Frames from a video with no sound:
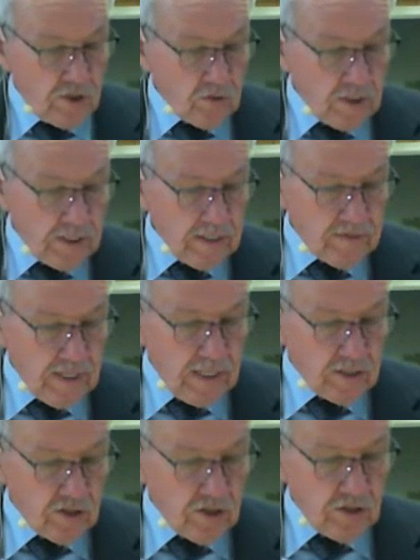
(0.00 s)
you look at
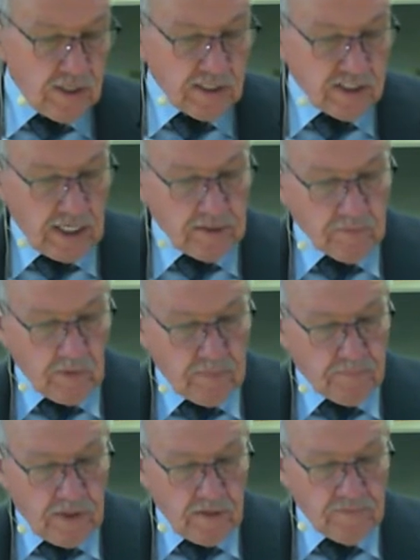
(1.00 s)
that good, acceptable,
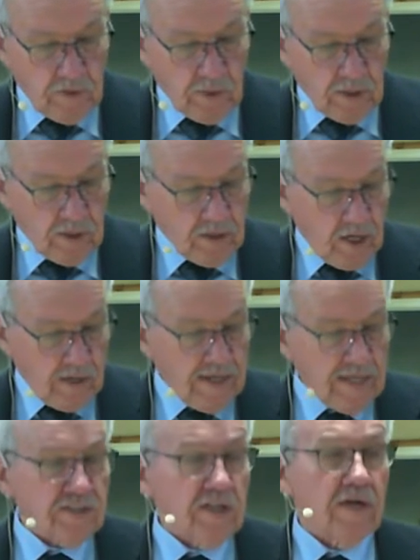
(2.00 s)
and perfect will of God,
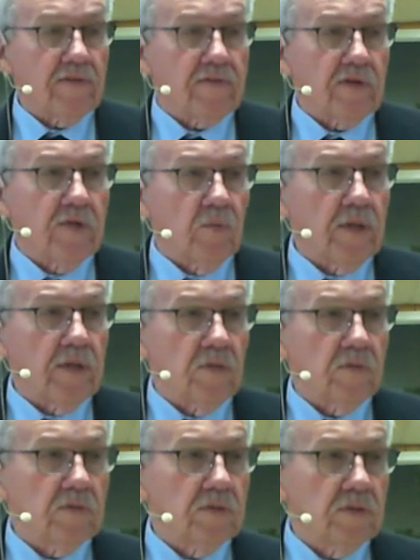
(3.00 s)
that's not three
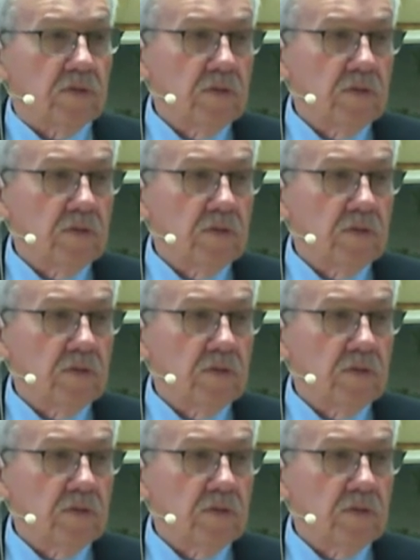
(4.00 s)
wills.